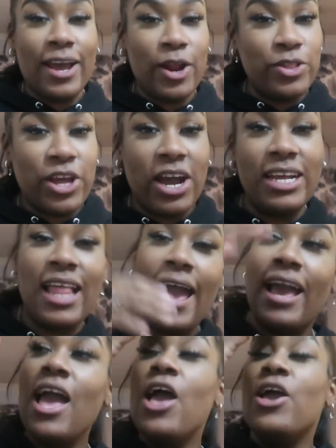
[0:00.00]
knocking on 30.
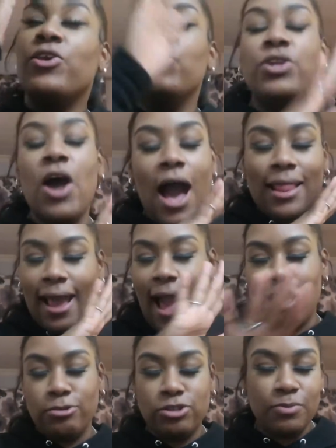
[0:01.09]
Like, you know how, like,
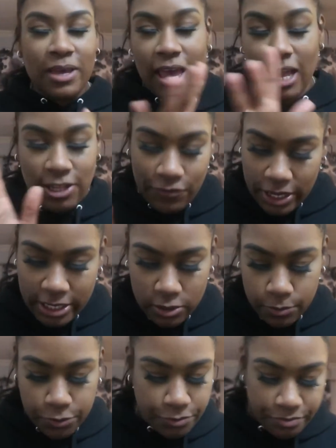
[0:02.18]
I used to be hella
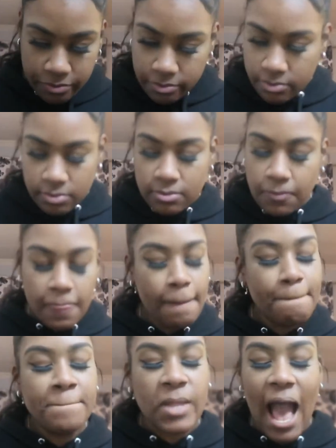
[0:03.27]
flexible. Yeah.
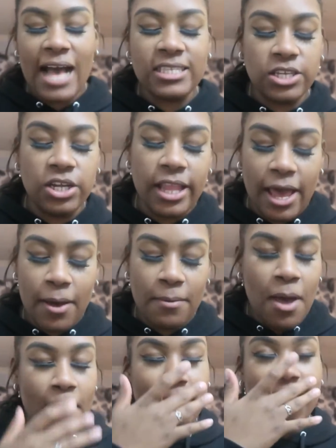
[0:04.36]
I still am,
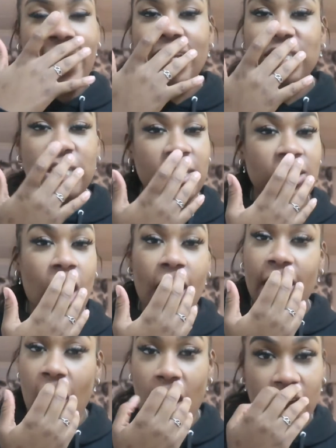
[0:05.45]
but that shit, it,
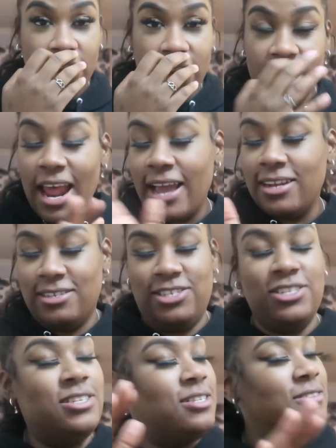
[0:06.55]
it hurt. It ain't as
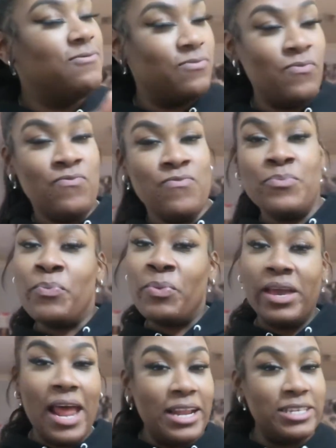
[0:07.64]
just,
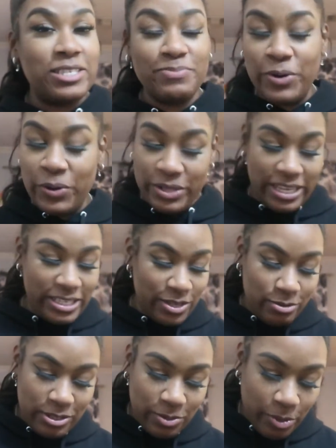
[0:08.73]
it ain't as smooth as it
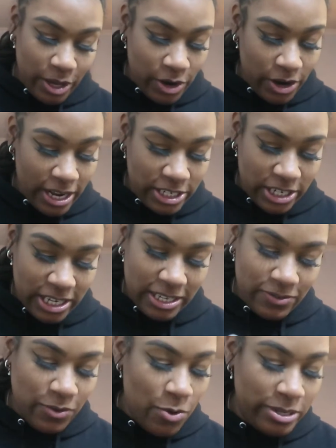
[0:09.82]
used to be, girl. That
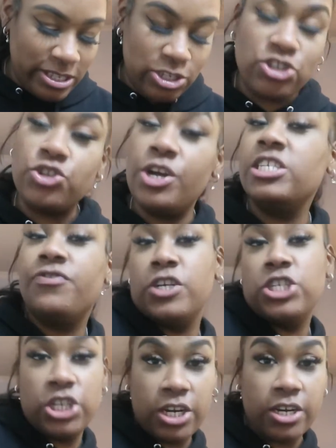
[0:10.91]
shit, ooh, it's a stretch
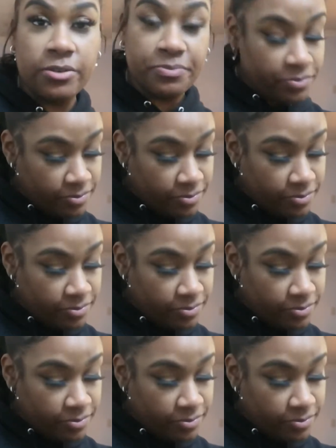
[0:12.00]
for sure.